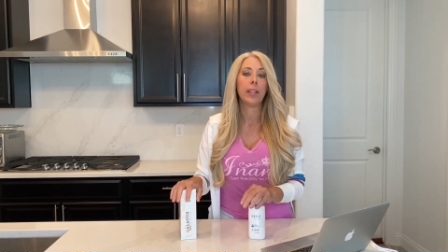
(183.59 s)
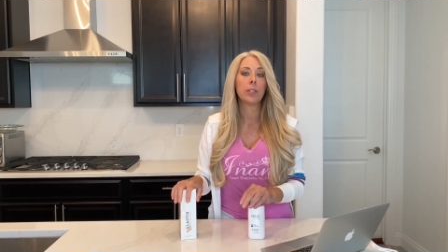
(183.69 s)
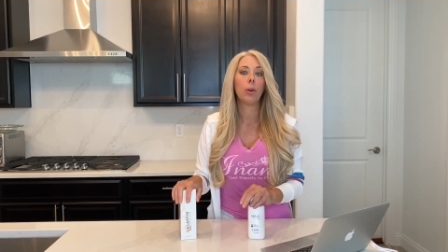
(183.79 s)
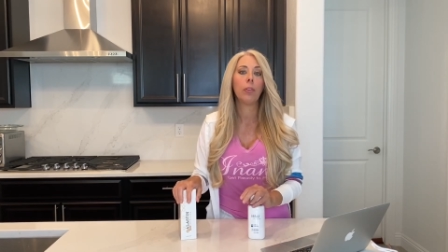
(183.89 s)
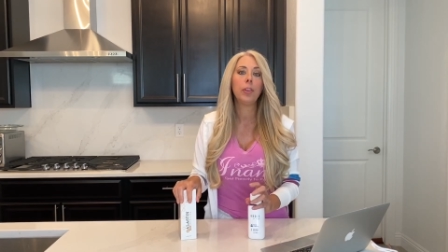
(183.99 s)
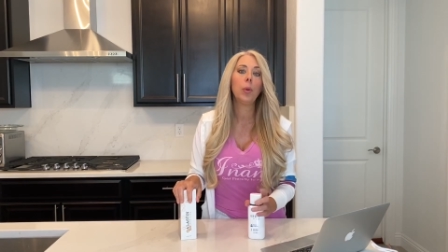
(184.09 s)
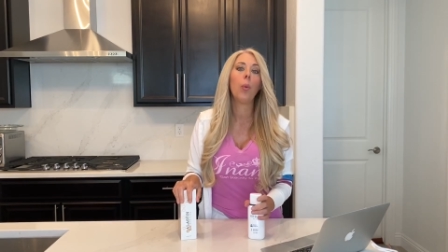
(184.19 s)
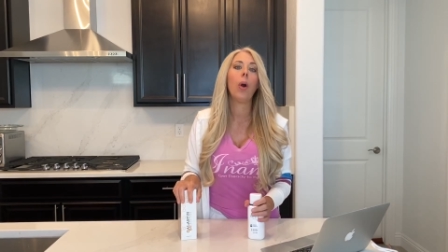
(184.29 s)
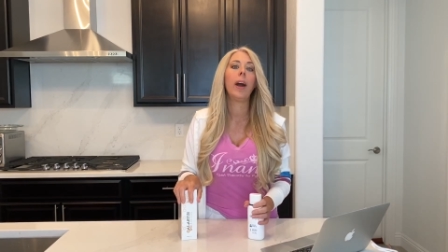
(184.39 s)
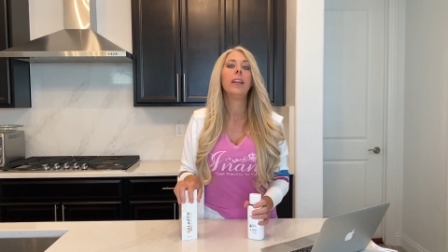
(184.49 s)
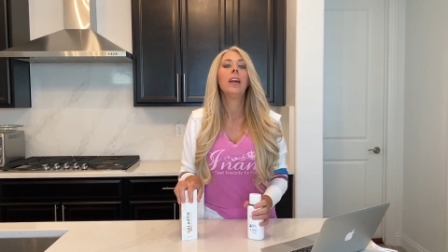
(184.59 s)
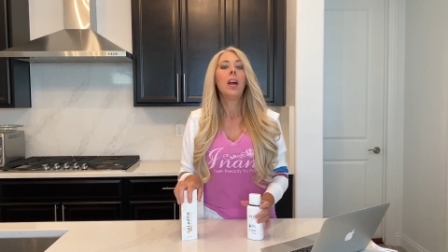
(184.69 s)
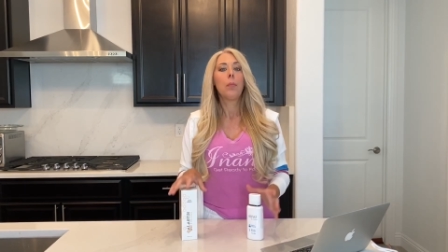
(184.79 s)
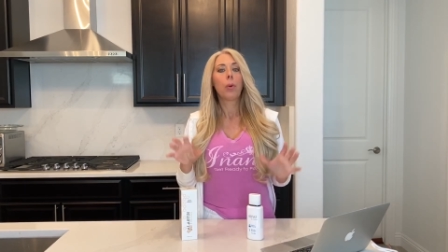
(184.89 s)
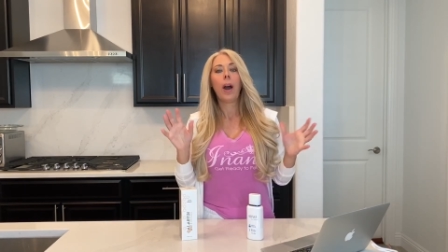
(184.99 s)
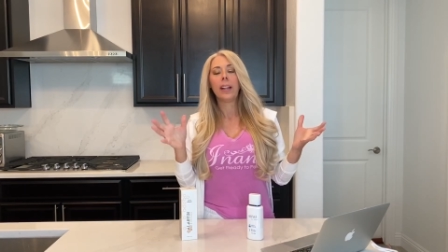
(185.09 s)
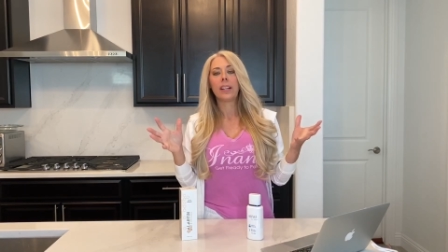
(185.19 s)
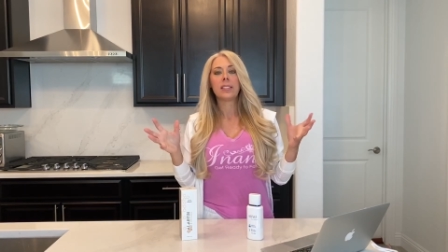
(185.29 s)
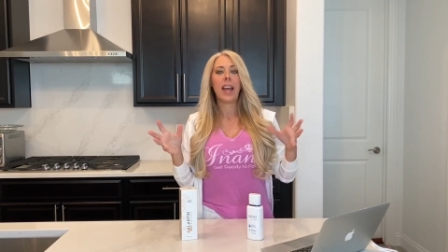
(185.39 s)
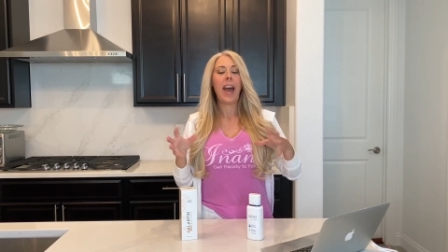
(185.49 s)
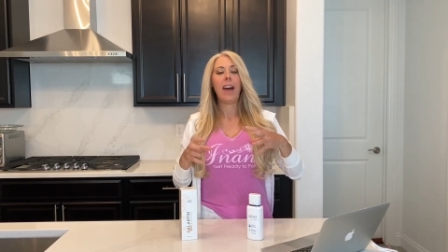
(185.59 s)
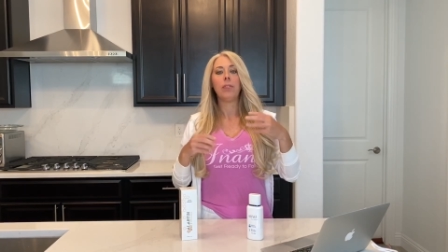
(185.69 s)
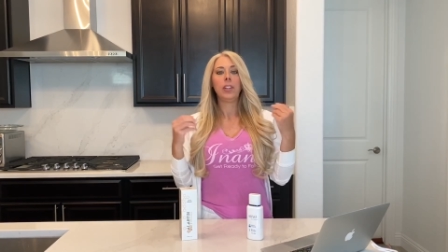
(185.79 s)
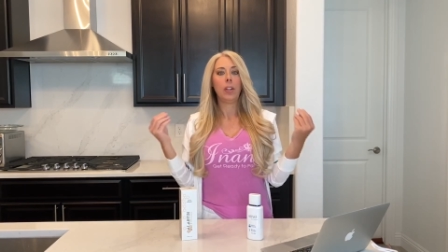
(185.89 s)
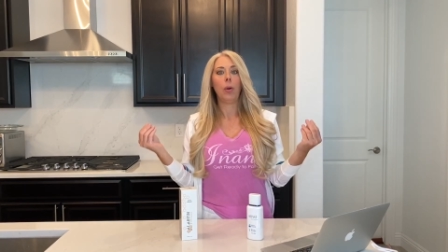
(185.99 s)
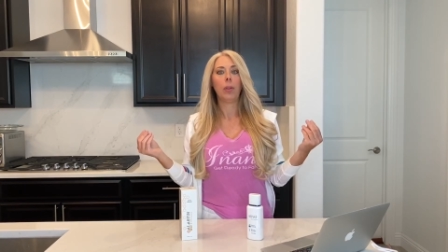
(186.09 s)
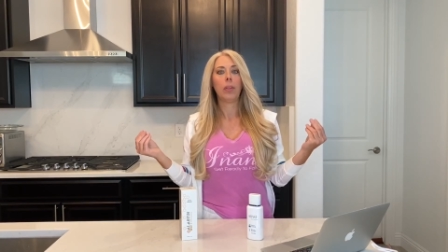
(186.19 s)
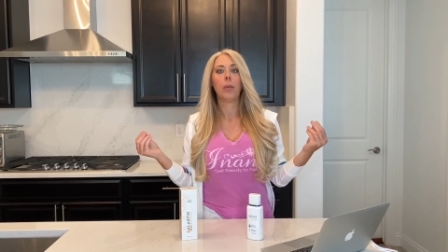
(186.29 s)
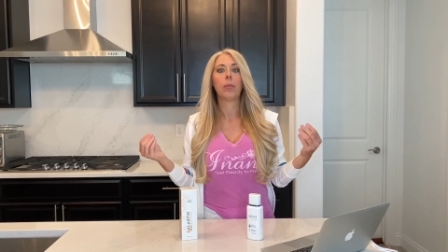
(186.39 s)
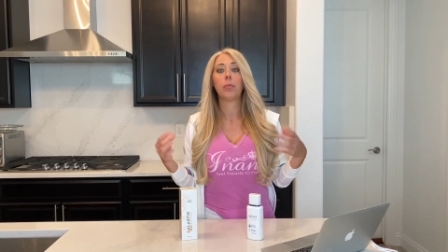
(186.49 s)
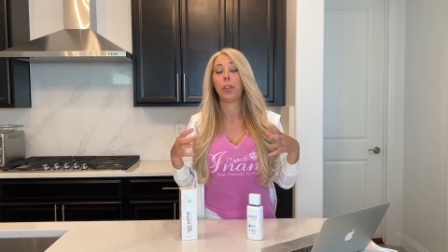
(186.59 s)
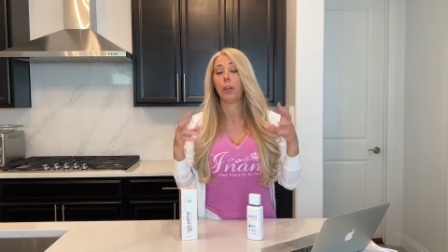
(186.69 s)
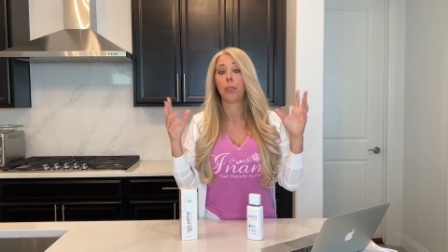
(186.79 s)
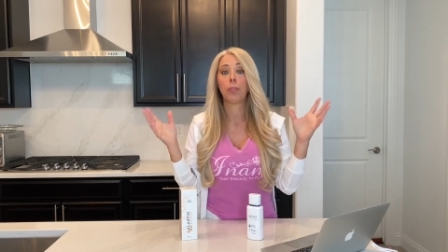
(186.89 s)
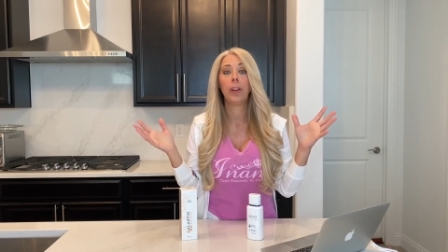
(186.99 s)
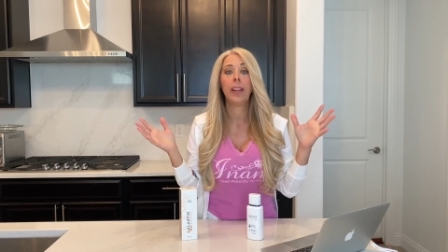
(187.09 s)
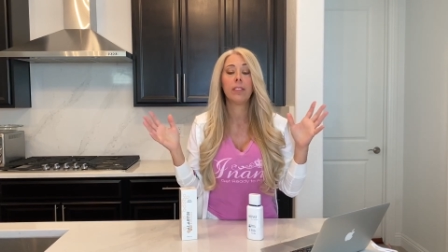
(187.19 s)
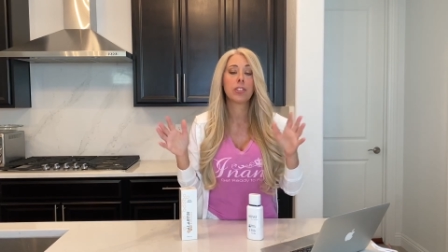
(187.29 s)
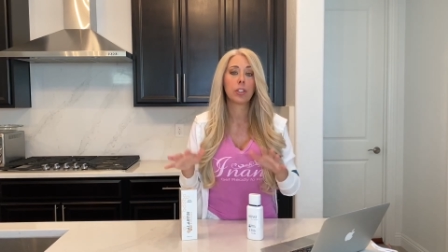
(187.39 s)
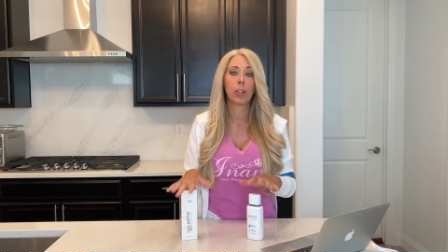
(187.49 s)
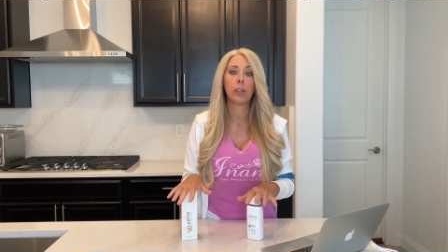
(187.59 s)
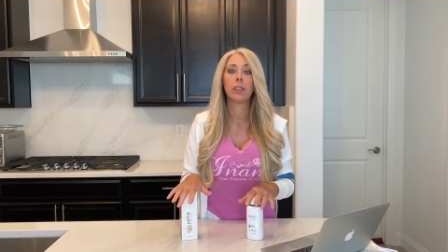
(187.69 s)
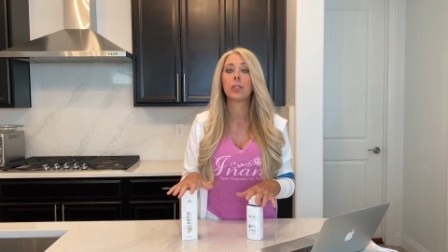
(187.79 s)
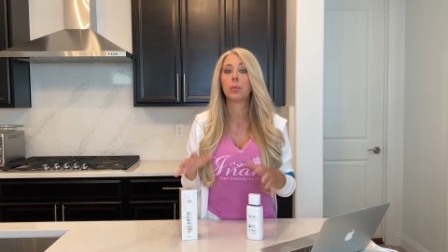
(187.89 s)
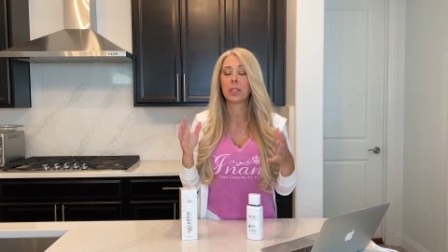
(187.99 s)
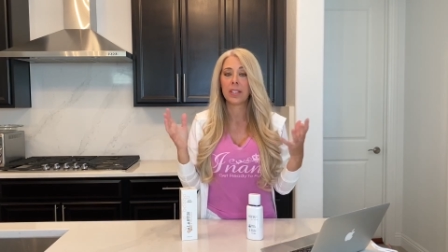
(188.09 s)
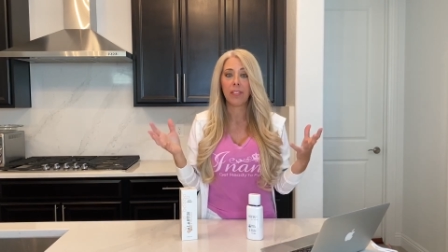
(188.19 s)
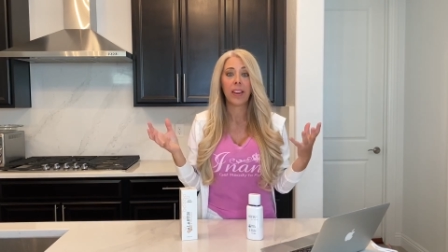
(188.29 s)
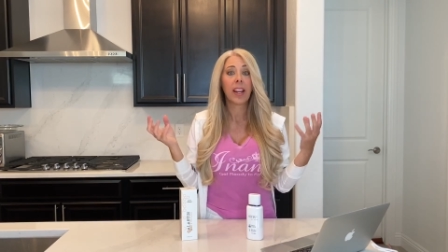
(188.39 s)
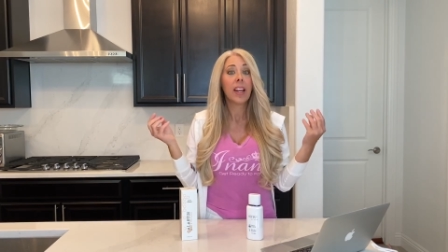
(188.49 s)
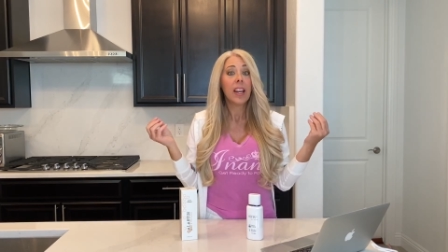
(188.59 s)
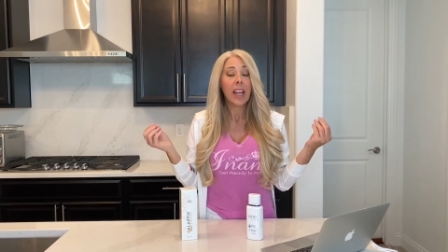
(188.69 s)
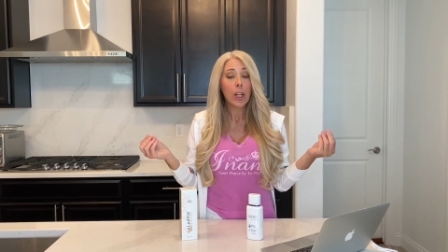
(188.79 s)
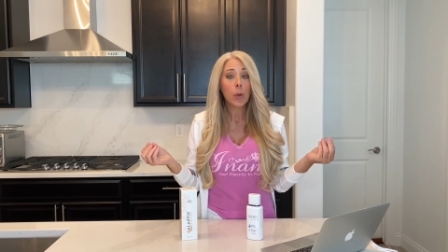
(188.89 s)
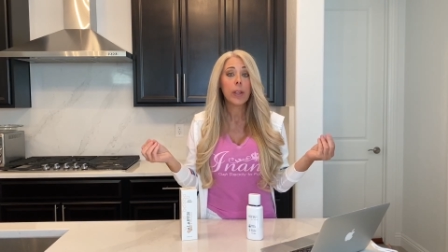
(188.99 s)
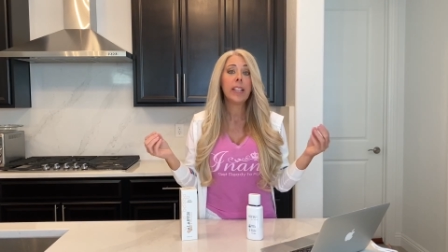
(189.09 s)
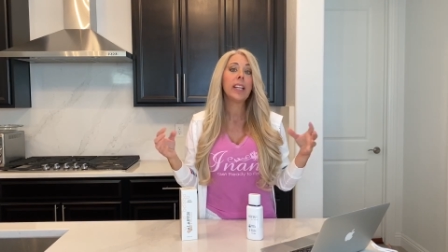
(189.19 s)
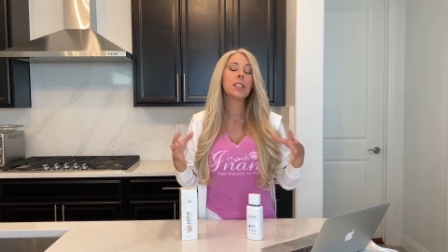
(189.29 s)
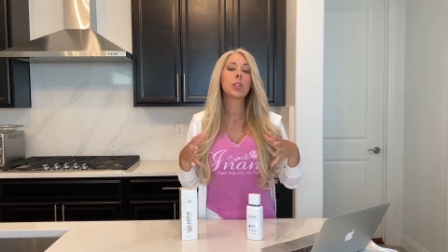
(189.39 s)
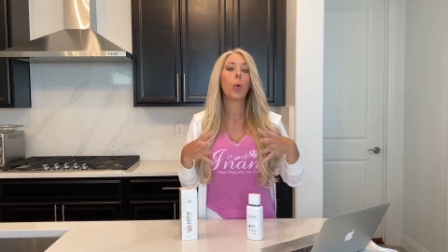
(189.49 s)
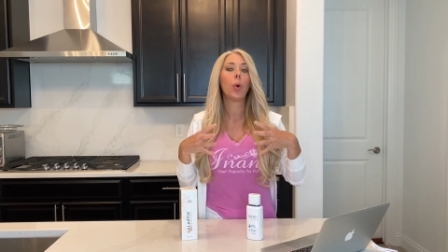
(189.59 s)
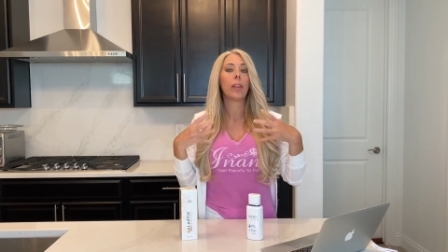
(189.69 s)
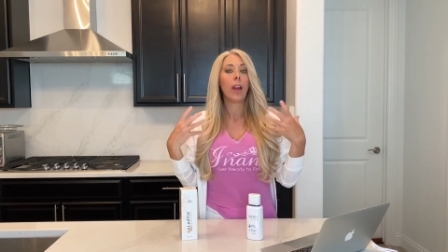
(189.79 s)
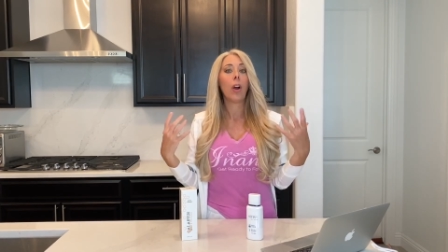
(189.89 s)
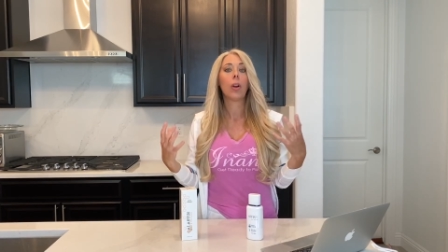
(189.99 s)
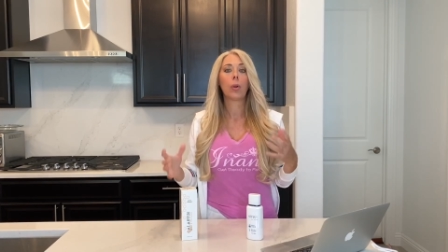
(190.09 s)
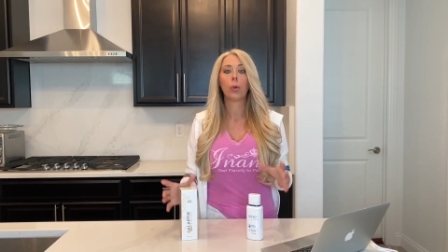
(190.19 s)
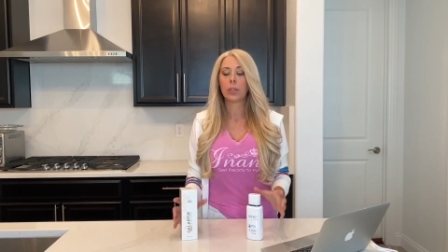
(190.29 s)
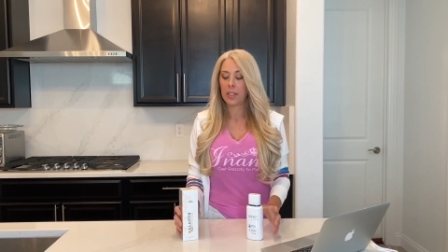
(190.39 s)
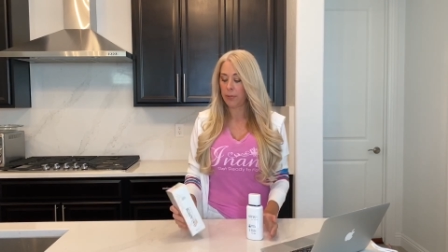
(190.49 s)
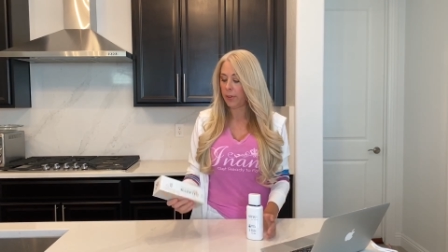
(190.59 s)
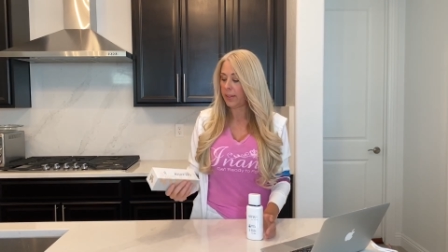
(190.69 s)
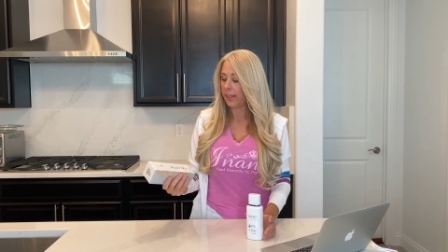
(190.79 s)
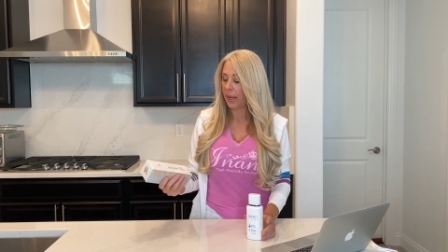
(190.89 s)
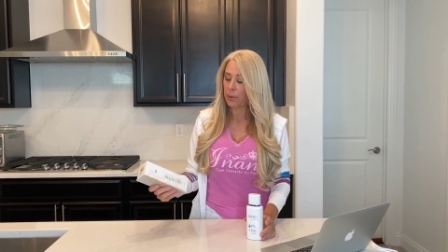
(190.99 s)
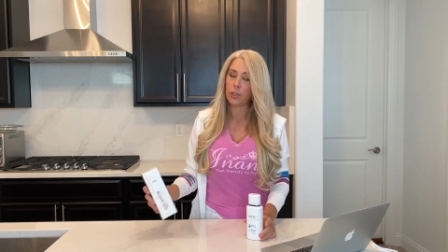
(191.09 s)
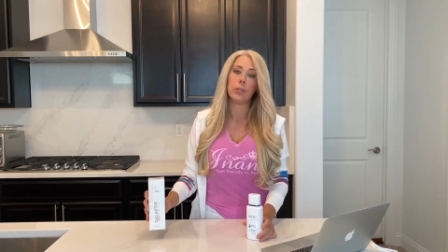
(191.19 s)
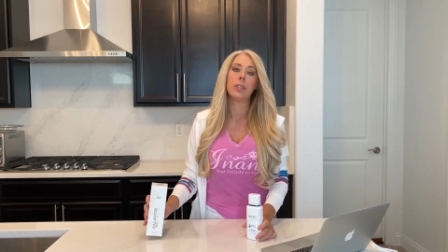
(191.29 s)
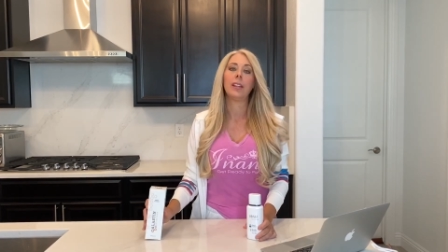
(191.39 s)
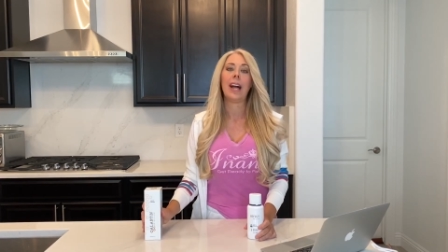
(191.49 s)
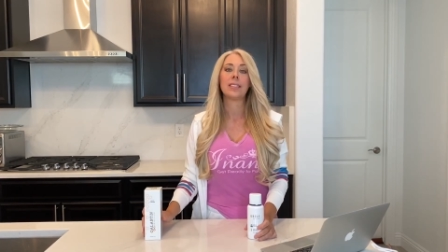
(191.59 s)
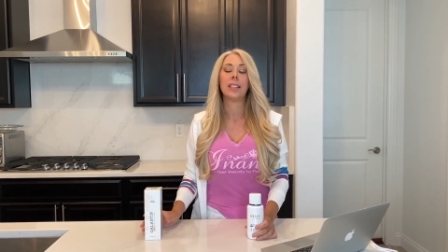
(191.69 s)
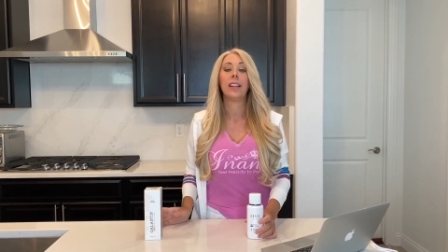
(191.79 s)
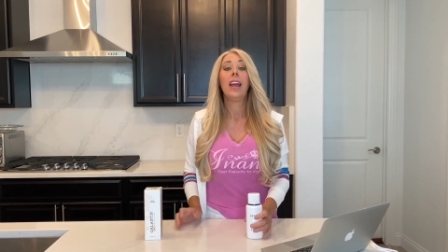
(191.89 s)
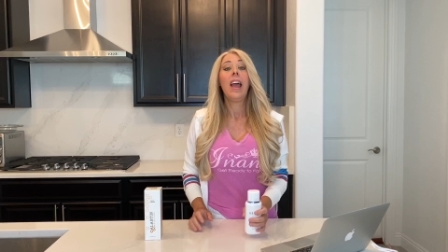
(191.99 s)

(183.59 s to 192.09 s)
So if you want products to have, you know, that are free of certain specific ingredients or that are cruelty-free, then I would choose Elastin.